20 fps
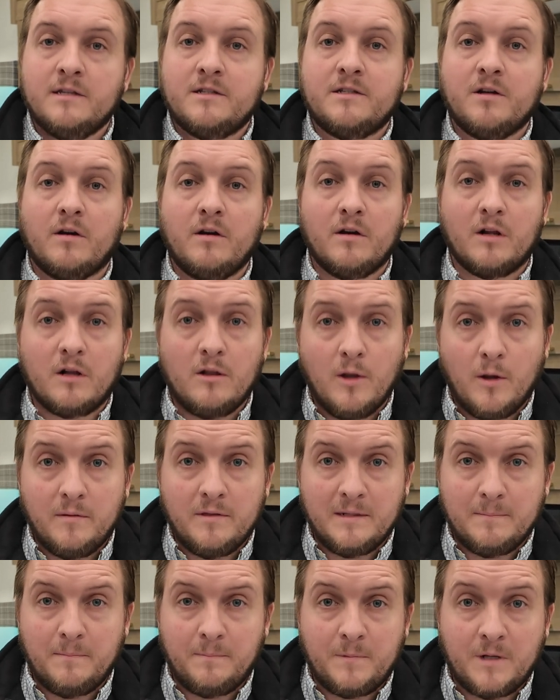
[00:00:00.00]
started a
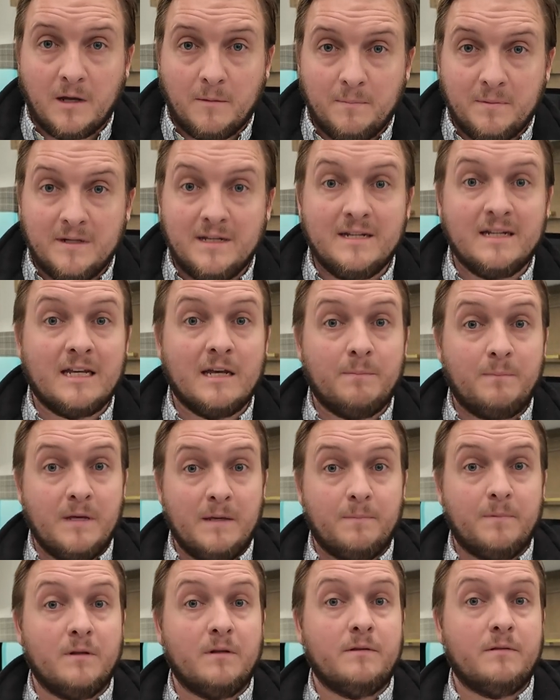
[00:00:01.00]
clothing company to get
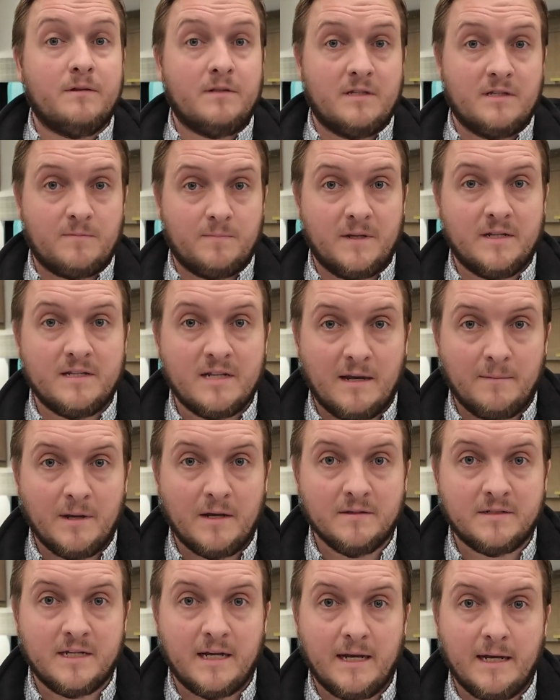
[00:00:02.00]
people to spend time
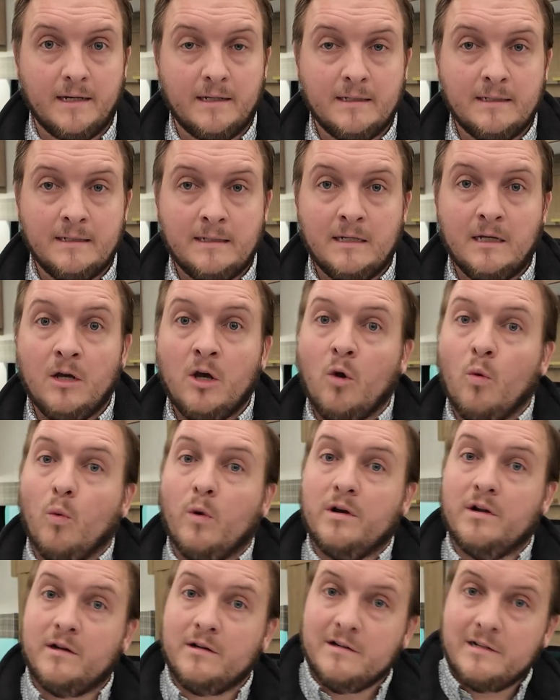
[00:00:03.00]
outside.
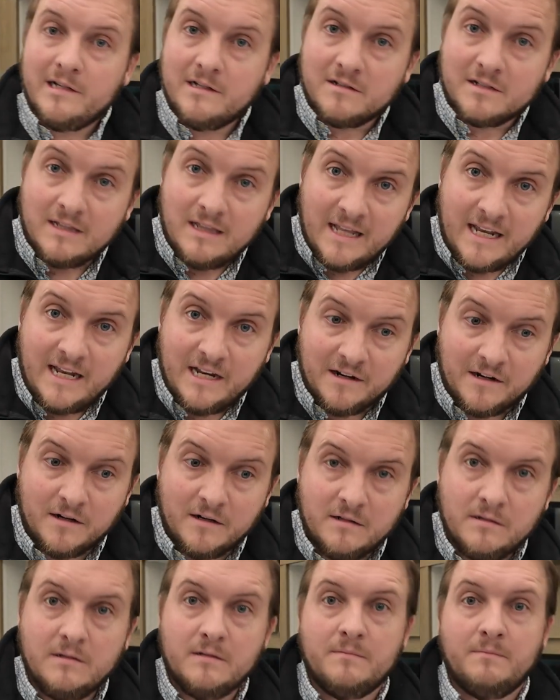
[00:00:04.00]
100 years
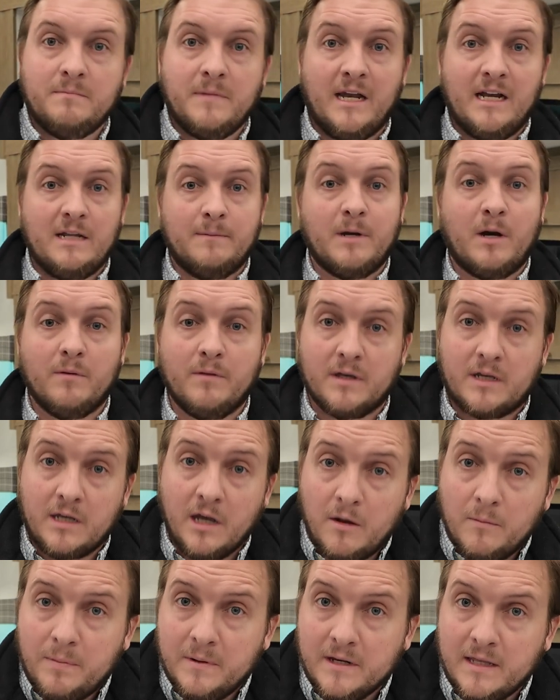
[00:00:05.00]
later, Eddie Bauer, the
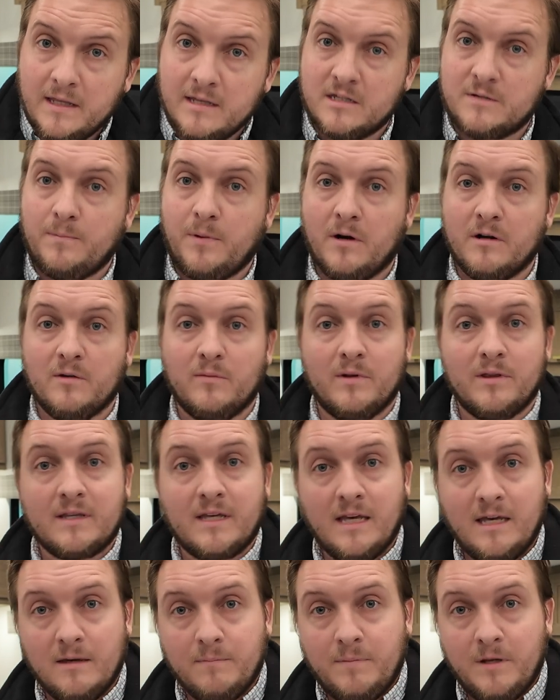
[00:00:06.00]
company, has partnered with
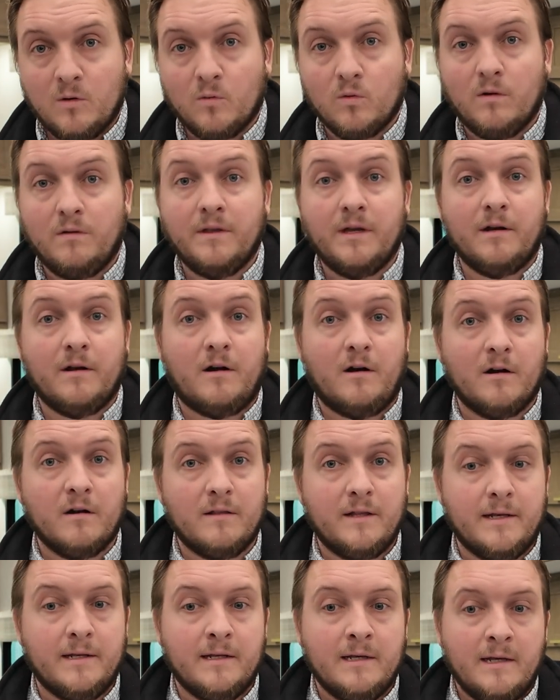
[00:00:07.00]
Camping World and
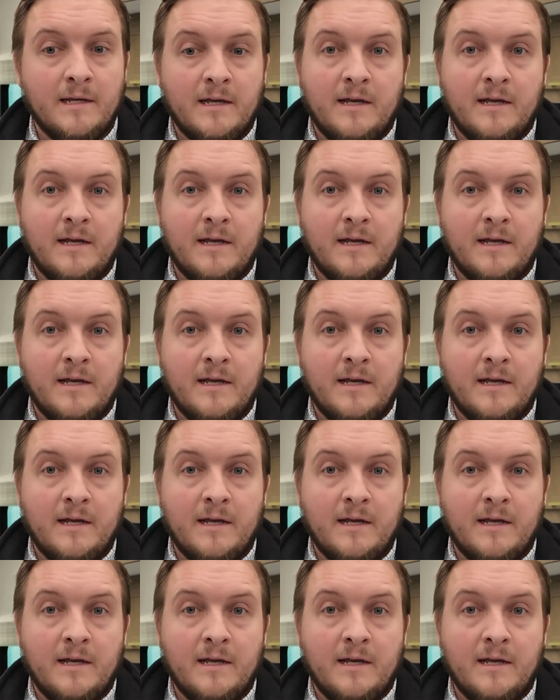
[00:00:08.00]
Heartland